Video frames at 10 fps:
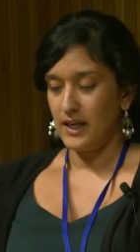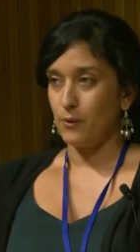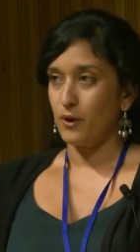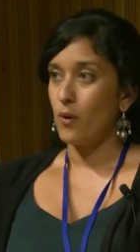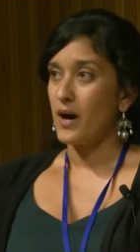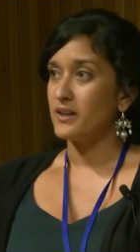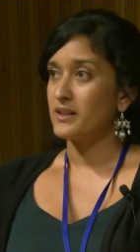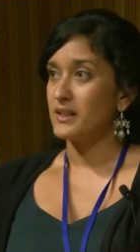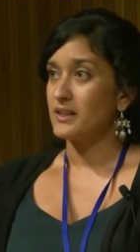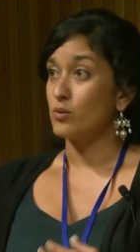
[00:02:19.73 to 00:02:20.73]
It
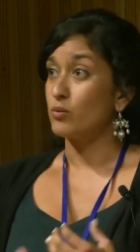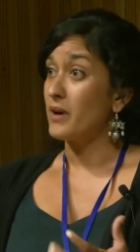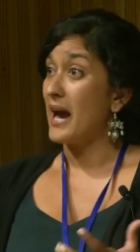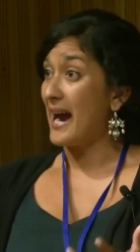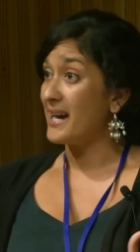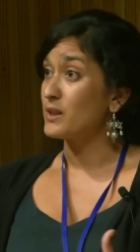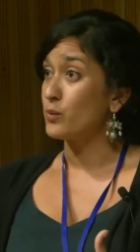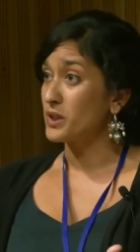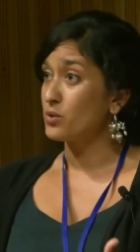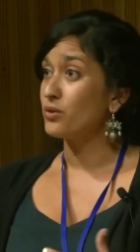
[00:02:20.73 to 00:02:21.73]
requires us to
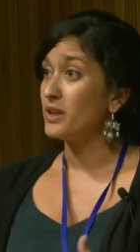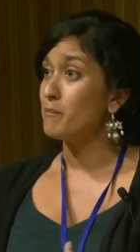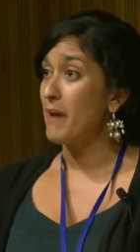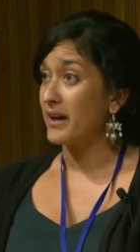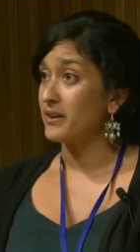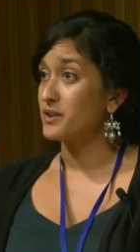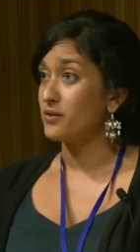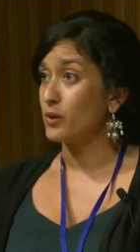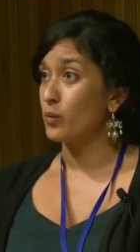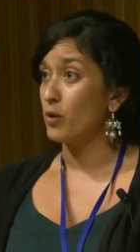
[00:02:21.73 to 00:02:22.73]
ask what truly matters
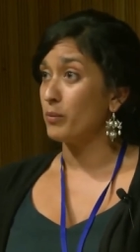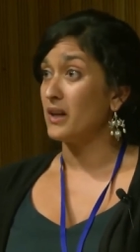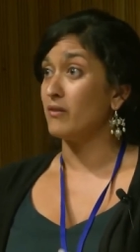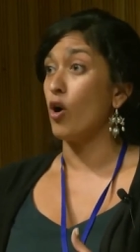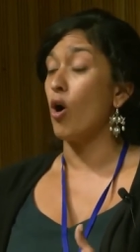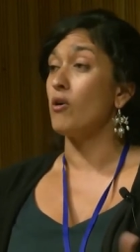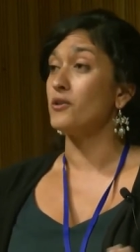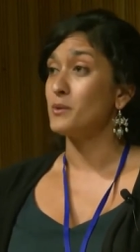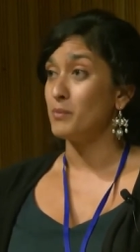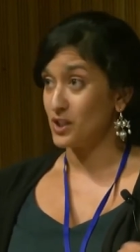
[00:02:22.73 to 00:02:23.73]
for the well being of
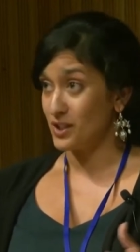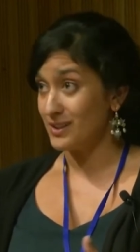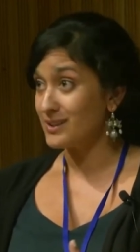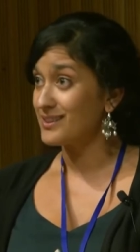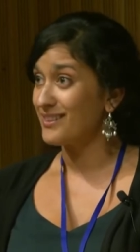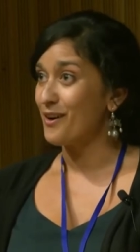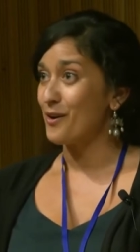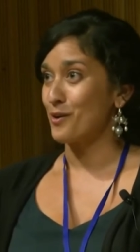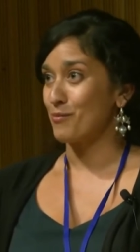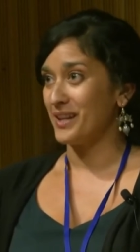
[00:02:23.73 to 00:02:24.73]
all species
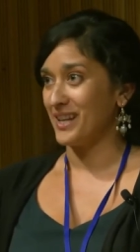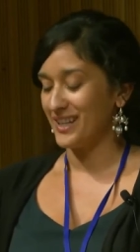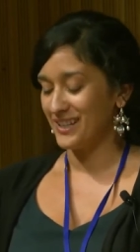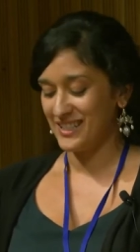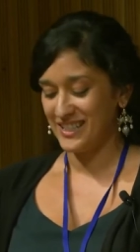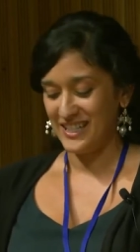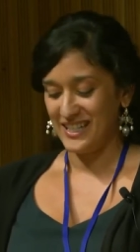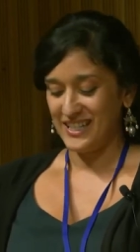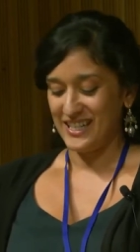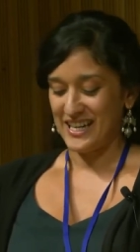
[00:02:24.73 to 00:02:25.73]
on our planet,
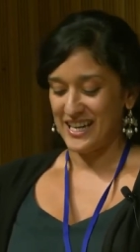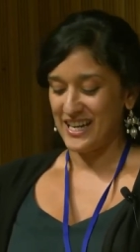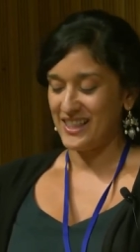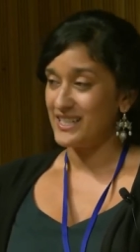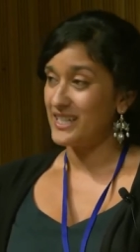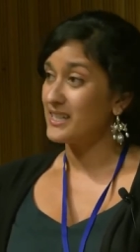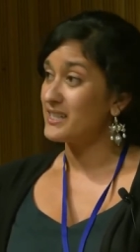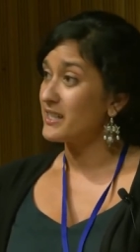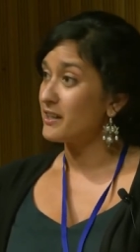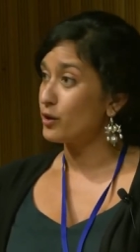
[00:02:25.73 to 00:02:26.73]
yeah, and then to
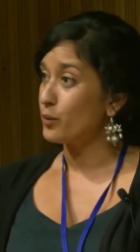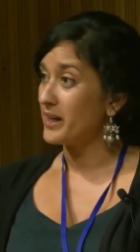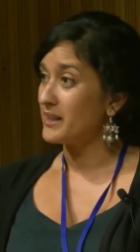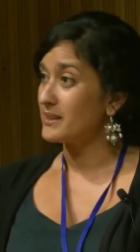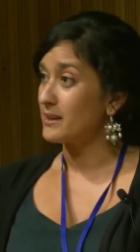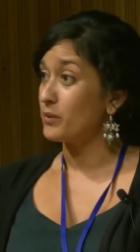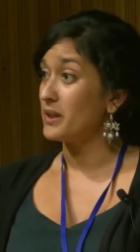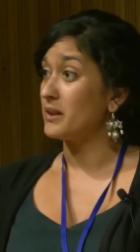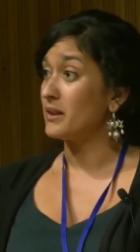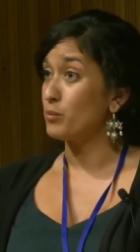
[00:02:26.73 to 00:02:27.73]
consider the ways that
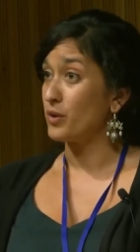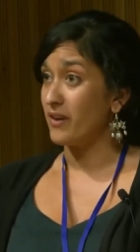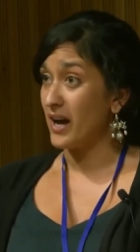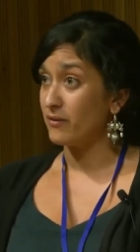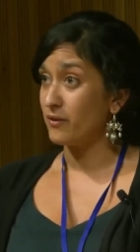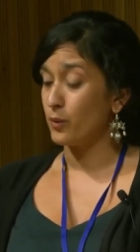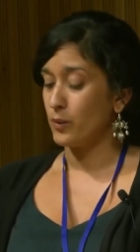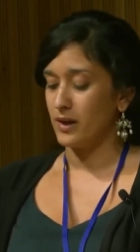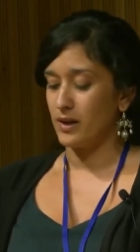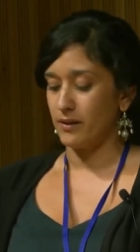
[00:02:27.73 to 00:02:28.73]
we can provide for
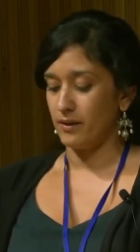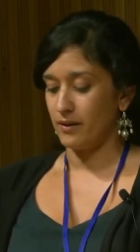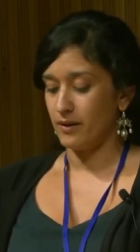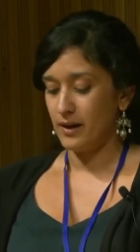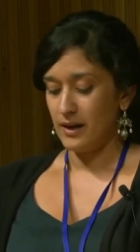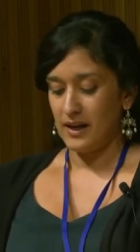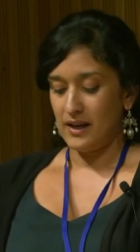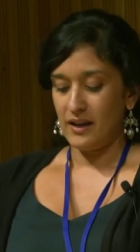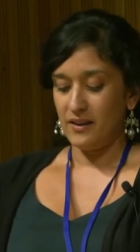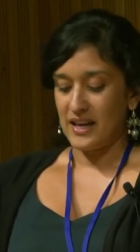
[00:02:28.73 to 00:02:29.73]
one another
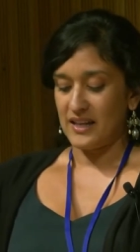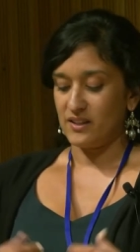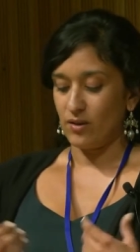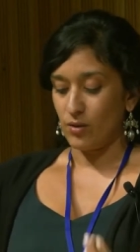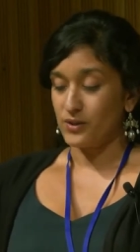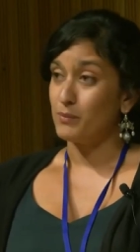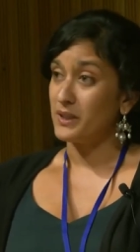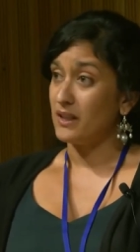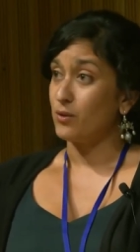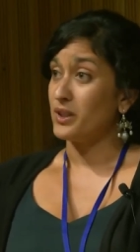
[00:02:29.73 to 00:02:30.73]
that is
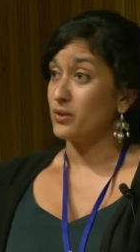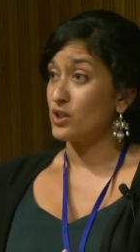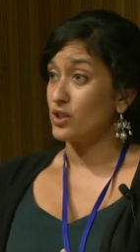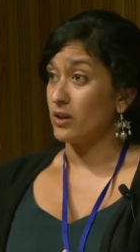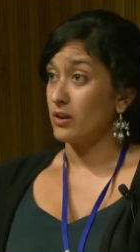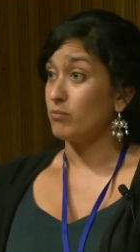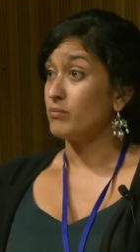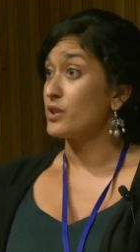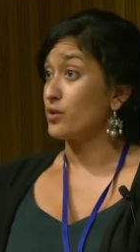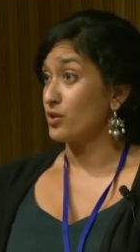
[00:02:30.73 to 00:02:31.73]
ultimately going to ensure
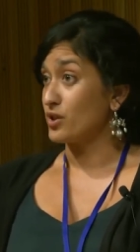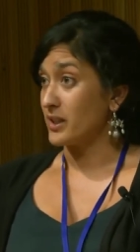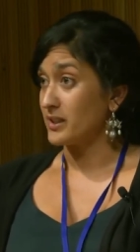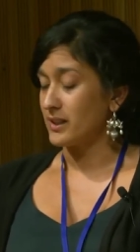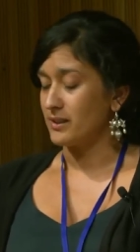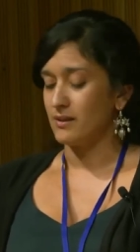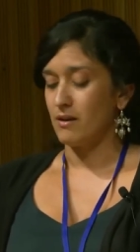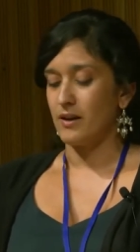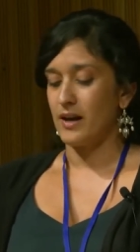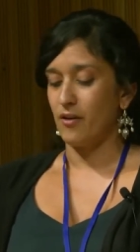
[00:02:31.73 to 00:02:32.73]
social justice
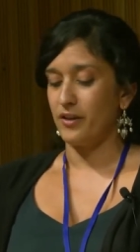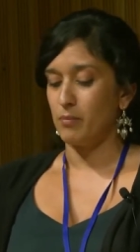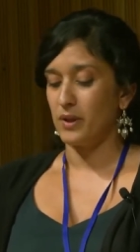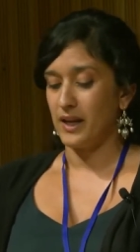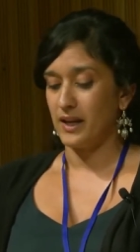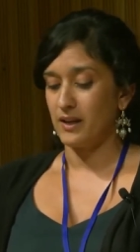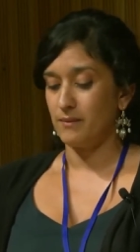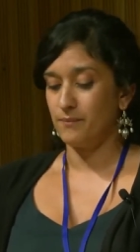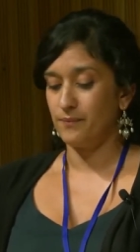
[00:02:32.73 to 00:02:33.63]
on a healthy planet.